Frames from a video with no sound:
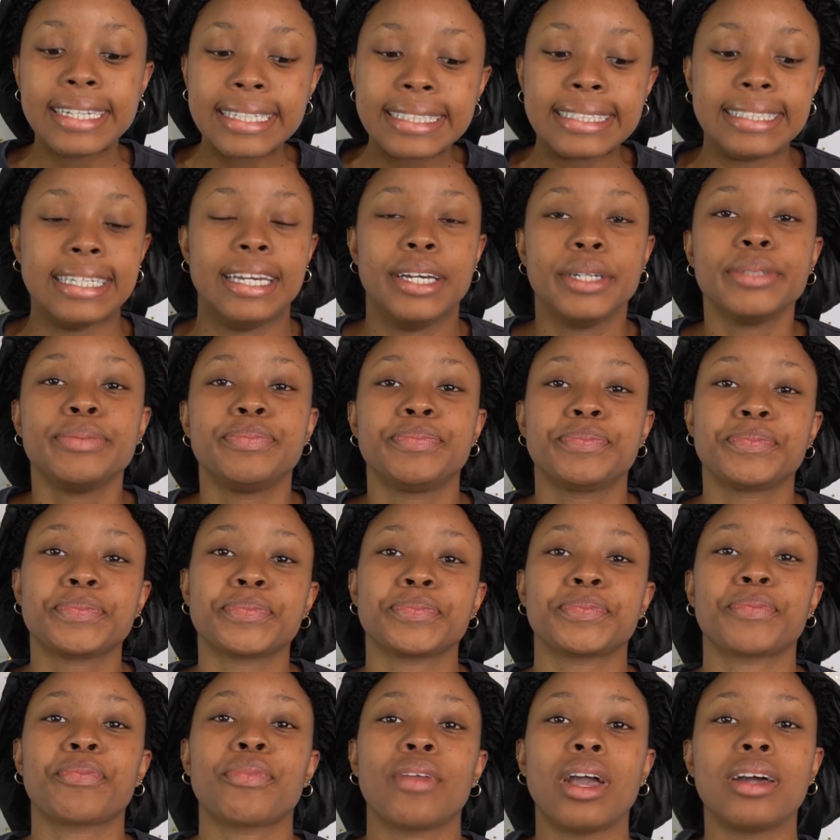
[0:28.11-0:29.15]
Yeah,
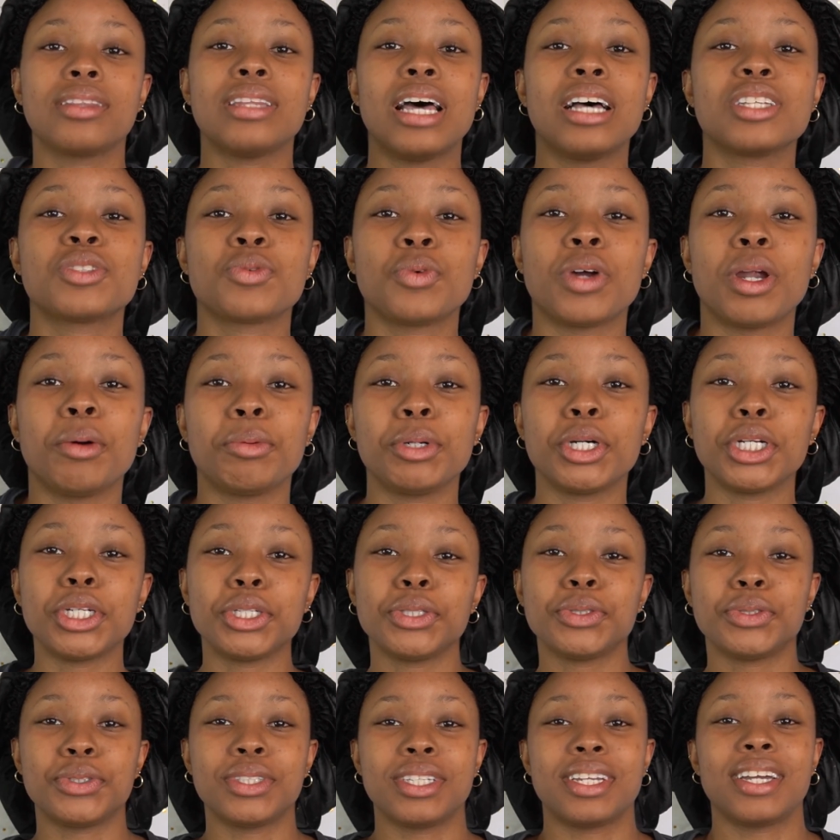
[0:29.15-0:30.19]
that's what I'm gonna do
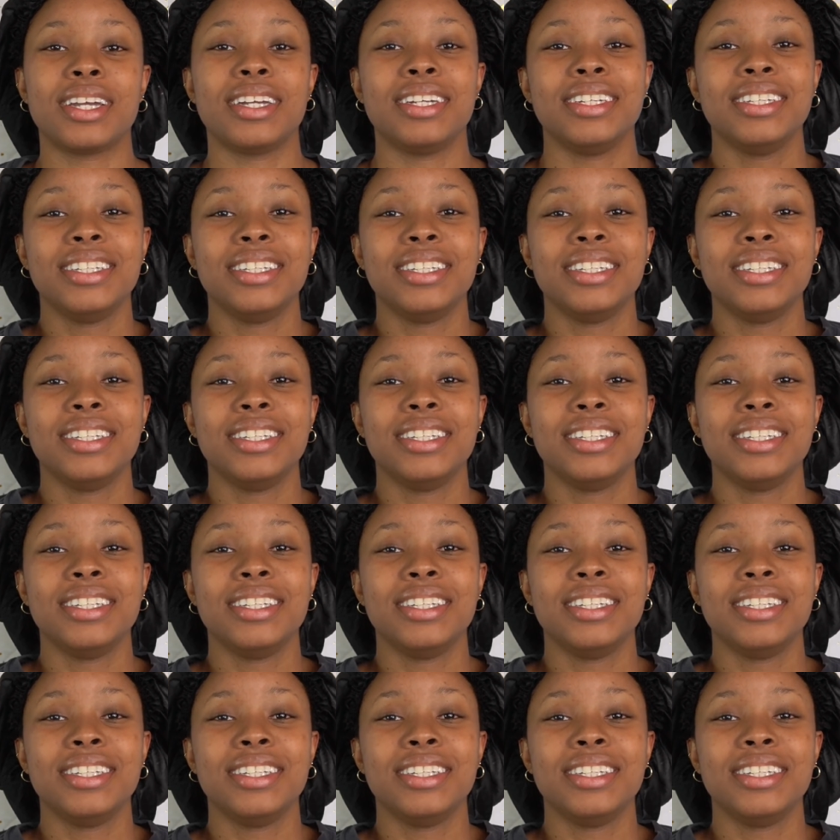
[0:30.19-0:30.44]
today.